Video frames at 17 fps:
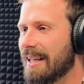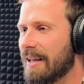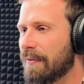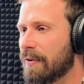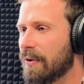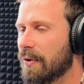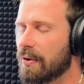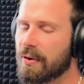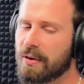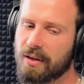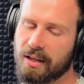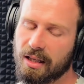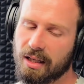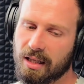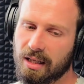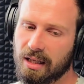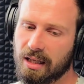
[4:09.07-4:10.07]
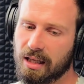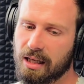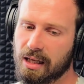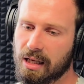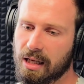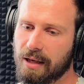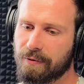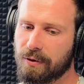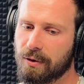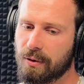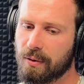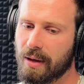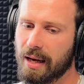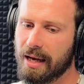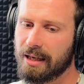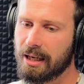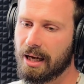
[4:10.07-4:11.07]
If you
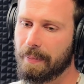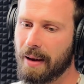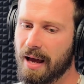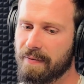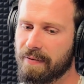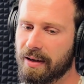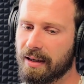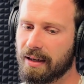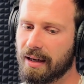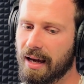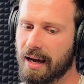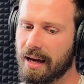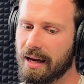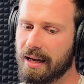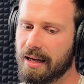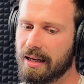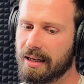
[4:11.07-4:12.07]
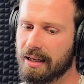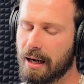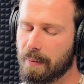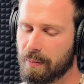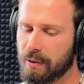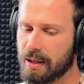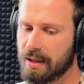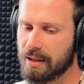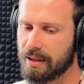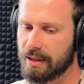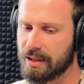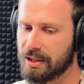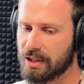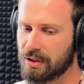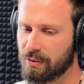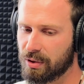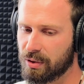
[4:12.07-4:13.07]
end up having a company that is
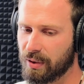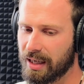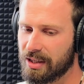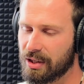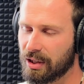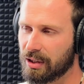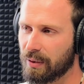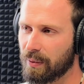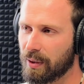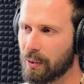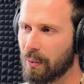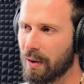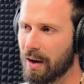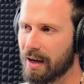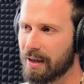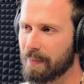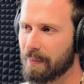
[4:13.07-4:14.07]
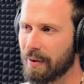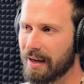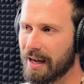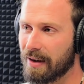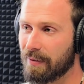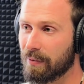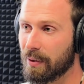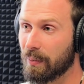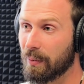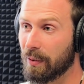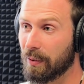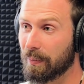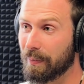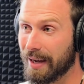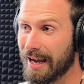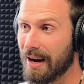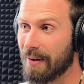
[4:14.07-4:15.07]
strategically required by every
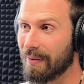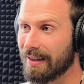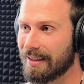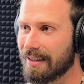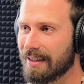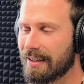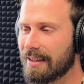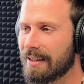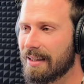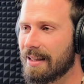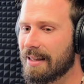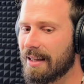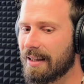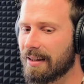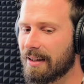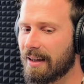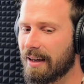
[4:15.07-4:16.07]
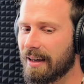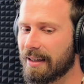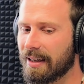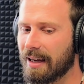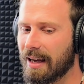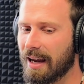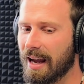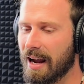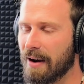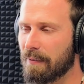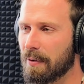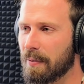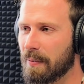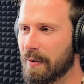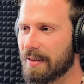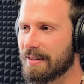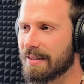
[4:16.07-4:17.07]
world power, then like
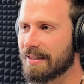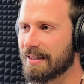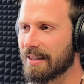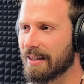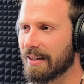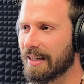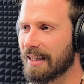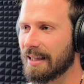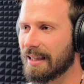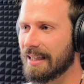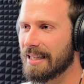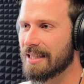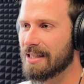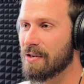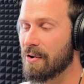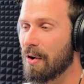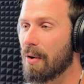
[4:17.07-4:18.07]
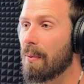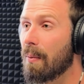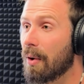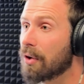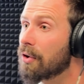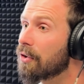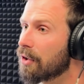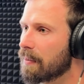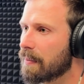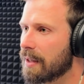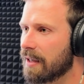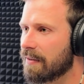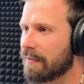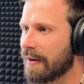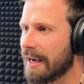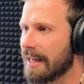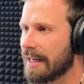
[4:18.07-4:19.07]
everyone's going to at least not want you to be
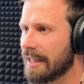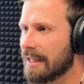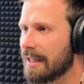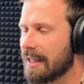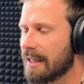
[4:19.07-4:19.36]
invaded.